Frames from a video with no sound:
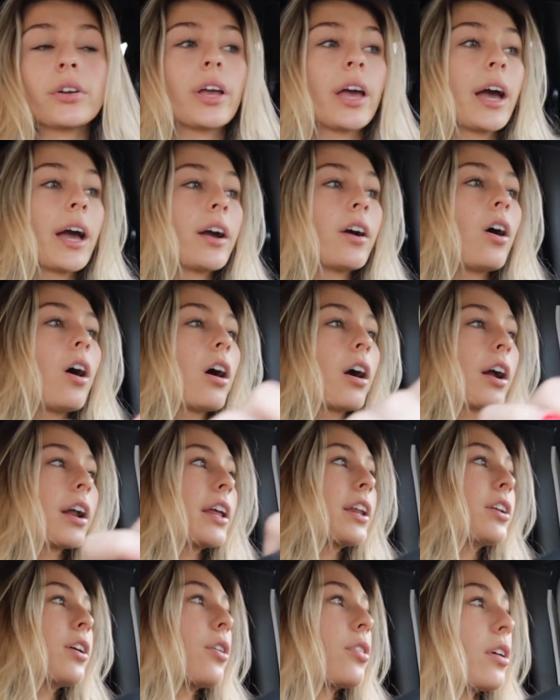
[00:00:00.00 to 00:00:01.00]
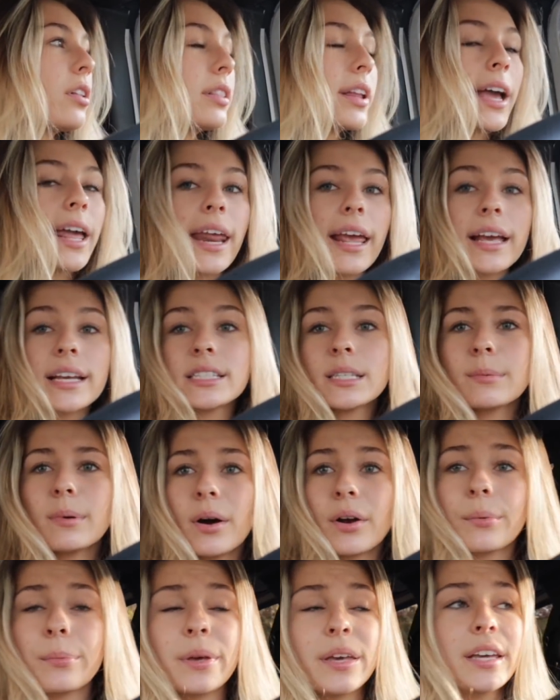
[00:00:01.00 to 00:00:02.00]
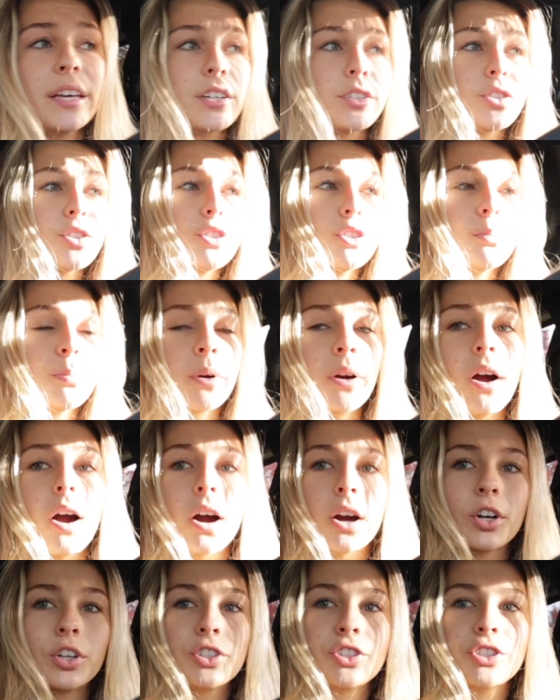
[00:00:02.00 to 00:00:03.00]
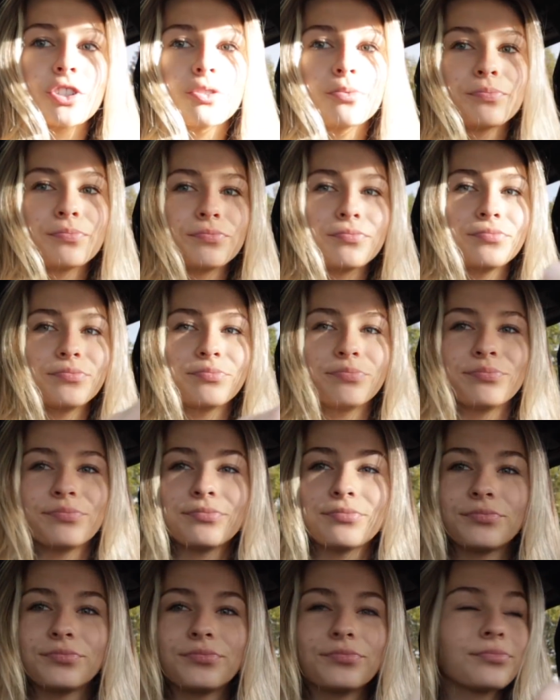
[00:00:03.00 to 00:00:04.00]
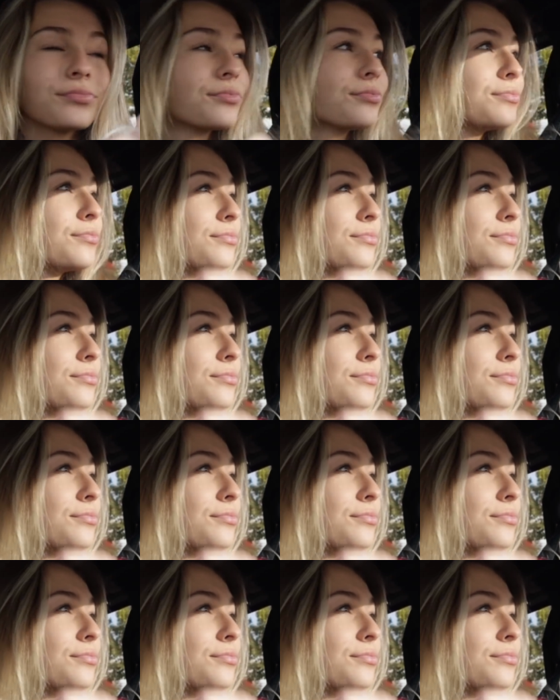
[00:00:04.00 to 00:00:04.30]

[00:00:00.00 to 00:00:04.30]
Okay, I already know the lighting is about to be super harsh. Mm-hmm.